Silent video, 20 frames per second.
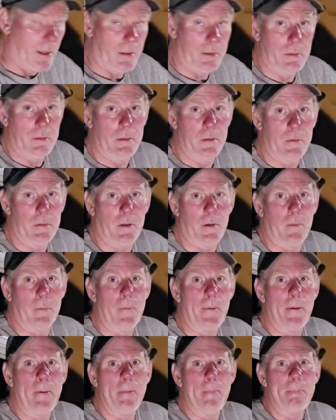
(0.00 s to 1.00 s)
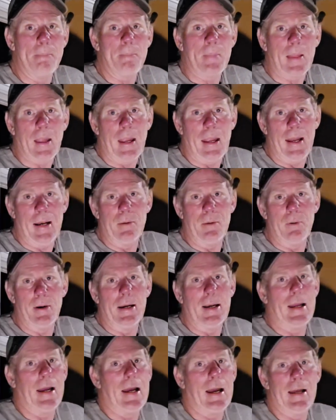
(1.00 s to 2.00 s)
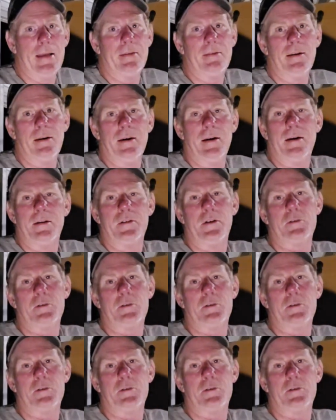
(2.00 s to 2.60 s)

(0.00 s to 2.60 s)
or not. So anyway, guys,